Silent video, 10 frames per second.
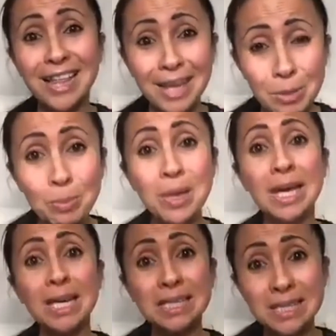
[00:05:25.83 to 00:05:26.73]
that
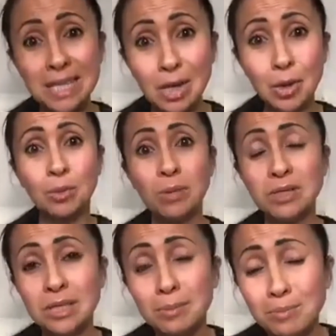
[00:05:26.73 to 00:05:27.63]
makes it
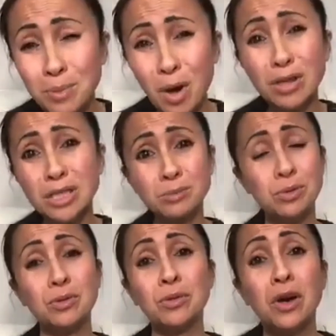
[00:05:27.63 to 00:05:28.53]
almost
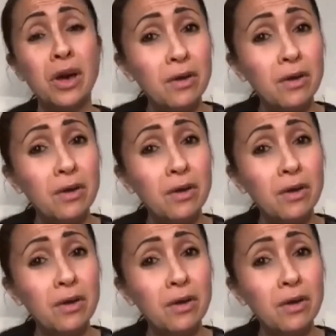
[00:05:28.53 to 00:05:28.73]
impossible